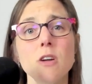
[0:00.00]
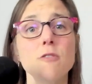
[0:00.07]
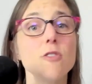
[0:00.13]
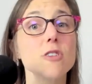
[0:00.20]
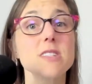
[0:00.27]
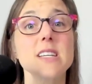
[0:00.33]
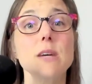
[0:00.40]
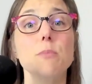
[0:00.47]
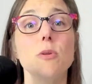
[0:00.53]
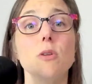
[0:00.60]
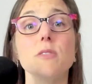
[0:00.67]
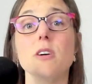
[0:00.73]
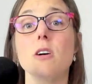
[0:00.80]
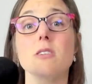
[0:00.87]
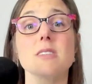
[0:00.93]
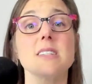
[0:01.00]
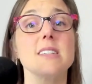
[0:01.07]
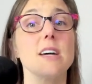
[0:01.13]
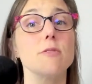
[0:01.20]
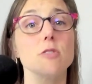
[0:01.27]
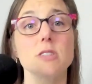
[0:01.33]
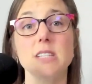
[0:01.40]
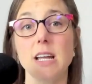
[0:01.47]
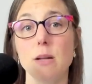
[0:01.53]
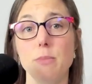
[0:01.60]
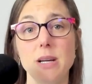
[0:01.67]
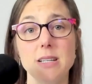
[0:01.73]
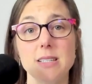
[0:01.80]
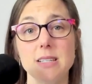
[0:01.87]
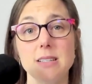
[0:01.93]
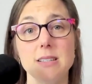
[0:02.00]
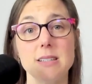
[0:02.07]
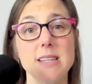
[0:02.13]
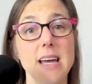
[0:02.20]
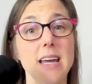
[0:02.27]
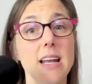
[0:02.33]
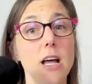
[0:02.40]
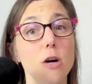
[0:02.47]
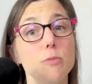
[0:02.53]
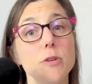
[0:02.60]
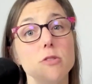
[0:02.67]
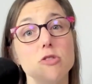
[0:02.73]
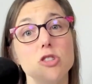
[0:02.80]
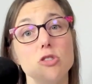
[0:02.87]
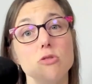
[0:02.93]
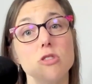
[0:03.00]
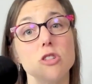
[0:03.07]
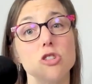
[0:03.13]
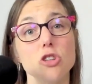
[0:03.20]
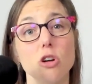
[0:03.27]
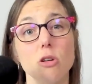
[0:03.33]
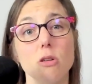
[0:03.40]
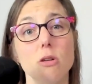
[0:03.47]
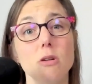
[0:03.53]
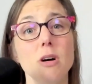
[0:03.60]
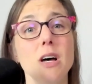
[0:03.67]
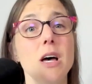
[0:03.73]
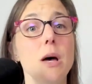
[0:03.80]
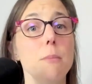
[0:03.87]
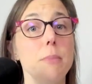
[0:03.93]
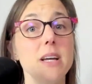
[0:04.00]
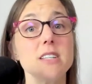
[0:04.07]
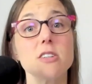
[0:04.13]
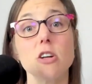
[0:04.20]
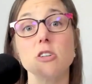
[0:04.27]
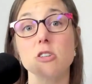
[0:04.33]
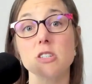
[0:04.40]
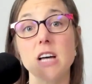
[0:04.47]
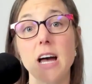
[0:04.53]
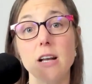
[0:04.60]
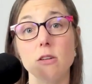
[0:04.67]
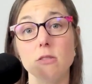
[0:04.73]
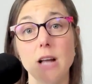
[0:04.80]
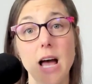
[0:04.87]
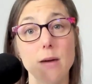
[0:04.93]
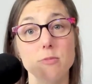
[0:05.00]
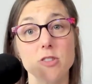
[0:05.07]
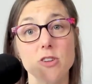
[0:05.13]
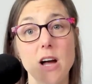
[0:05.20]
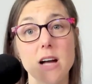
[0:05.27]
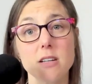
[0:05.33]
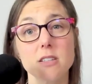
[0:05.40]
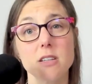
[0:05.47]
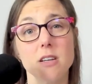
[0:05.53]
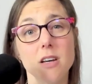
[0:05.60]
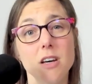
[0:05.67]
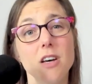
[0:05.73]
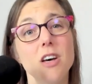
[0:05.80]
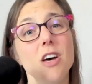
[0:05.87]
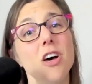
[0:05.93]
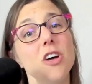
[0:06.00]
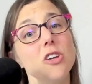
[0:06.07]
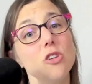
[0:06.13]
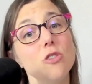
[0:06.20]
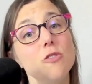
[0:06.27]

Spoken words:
For example, there are several databases that can help you choose a journal based on your title and abstract. You'll